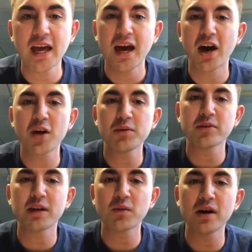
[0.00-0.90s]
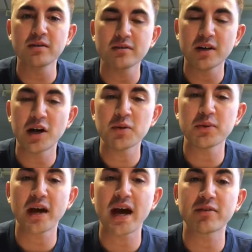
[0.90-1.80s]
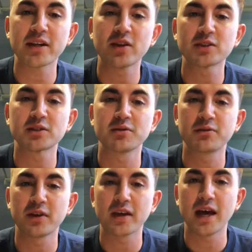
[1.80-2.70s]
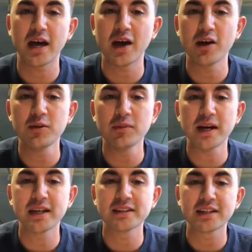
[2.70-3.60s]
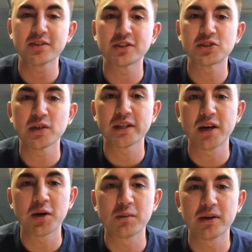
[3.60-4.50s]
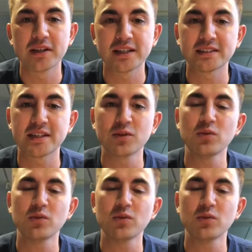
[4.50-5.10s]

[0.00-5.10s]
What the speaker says: I hope you're really well. I hope you're having lots of fun at home and that you're enjoying the home learning still.